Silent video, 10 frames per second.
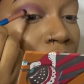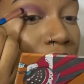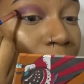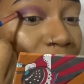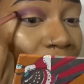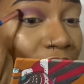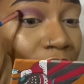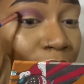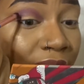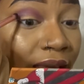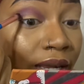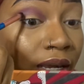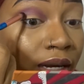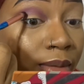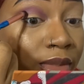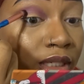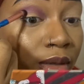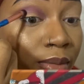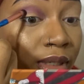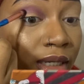So I'm going to take this black and I'm just
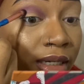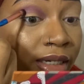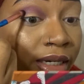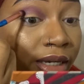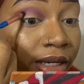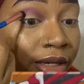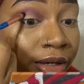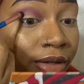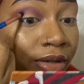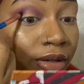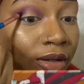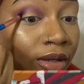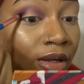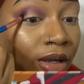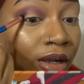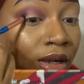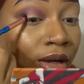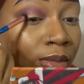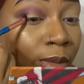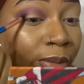going to blend it here.
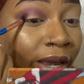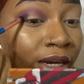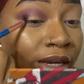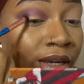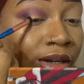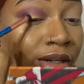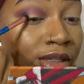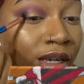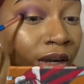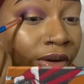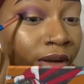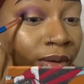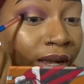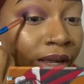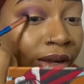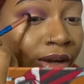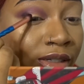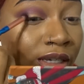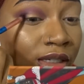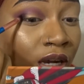I'm going to pat it in this area right here
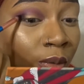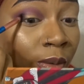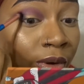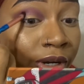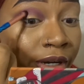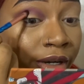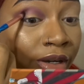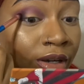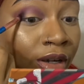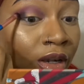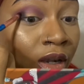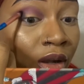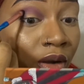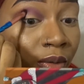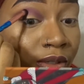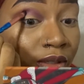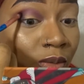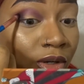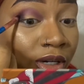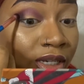because that's all we want it in. We just
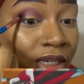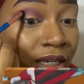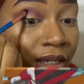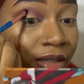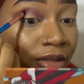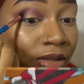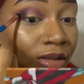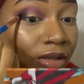want it at the end.